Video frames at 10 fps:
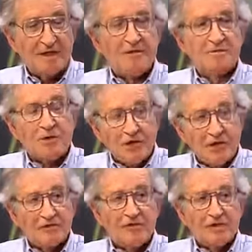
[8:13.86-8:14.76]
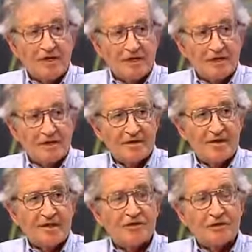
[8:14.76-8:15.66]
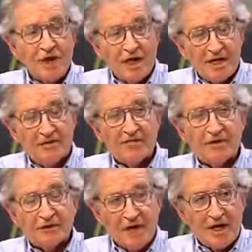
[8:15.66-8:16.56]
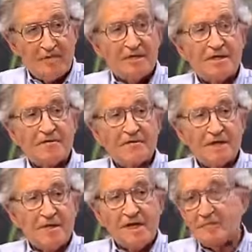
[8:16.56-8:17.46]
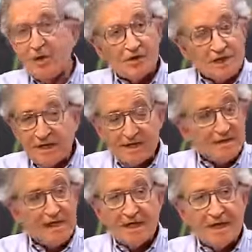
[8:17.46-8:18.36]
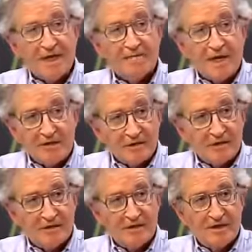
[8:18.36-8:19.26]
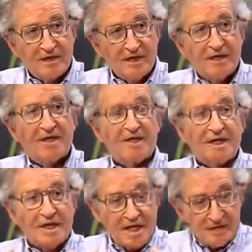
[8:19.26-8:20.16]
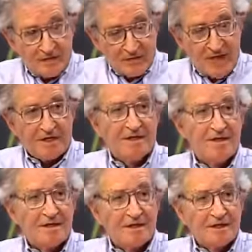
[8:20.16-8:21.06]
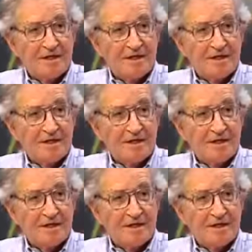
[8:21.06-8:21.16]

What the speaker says: He was brought to Florida and tried for crimes that he committed mostly on the CIA payroll. Okay, that's aggression.